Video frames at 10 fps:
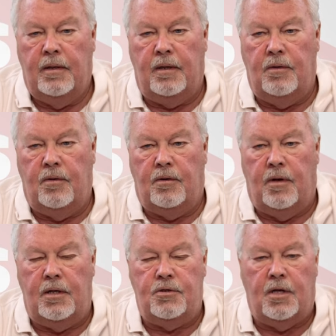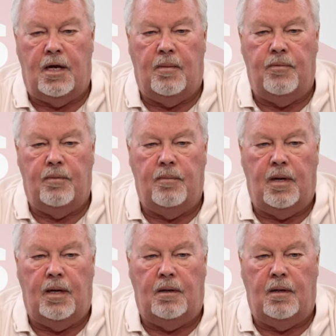they do a great job. Their
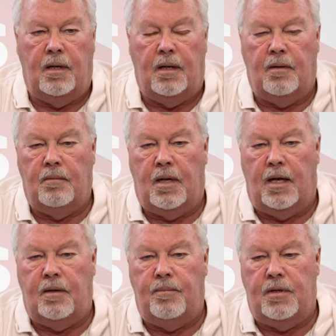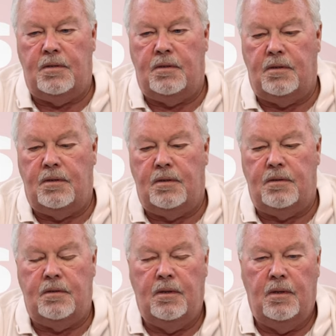main uh, line of business
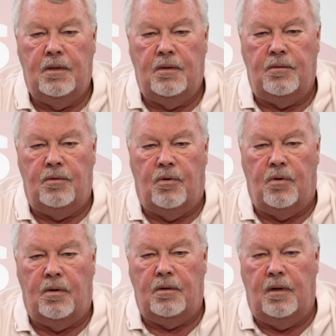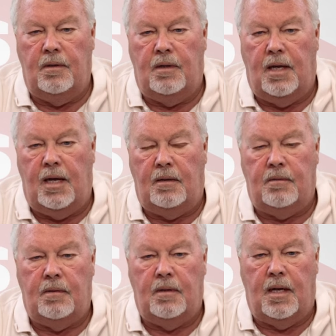is door and
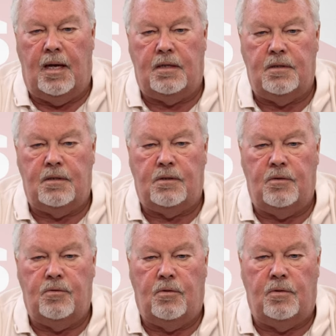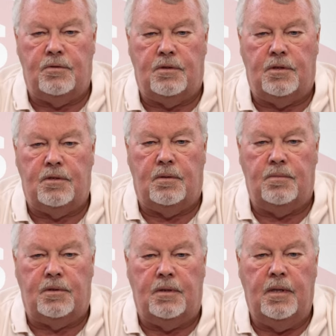gate access control
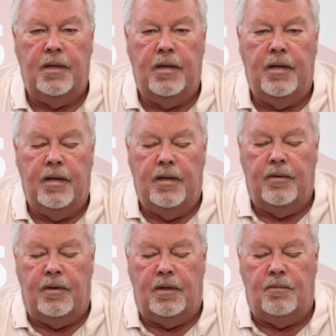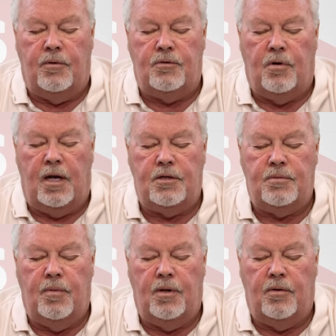systems. And the, the
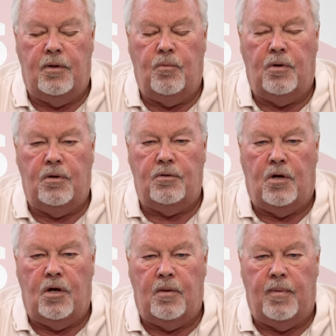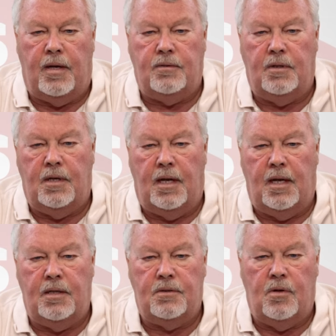transmitter that we're going to talk about
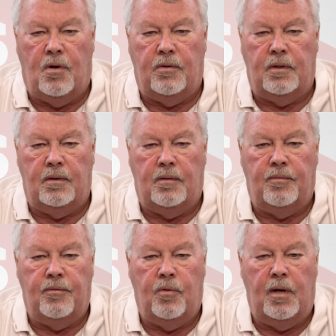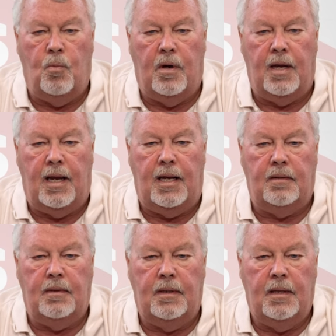today is called a three one
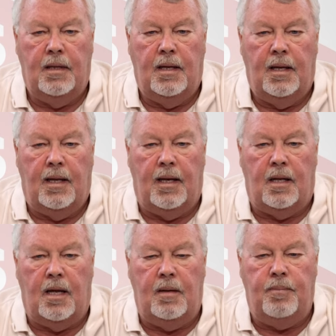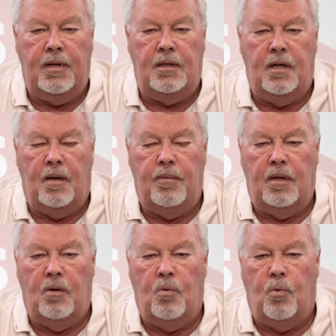eight L I P
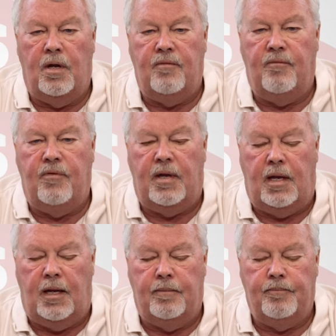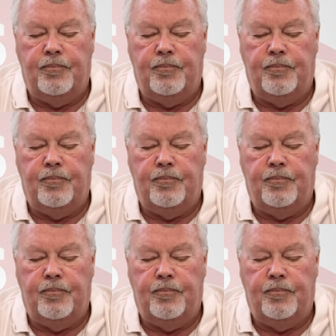W one V,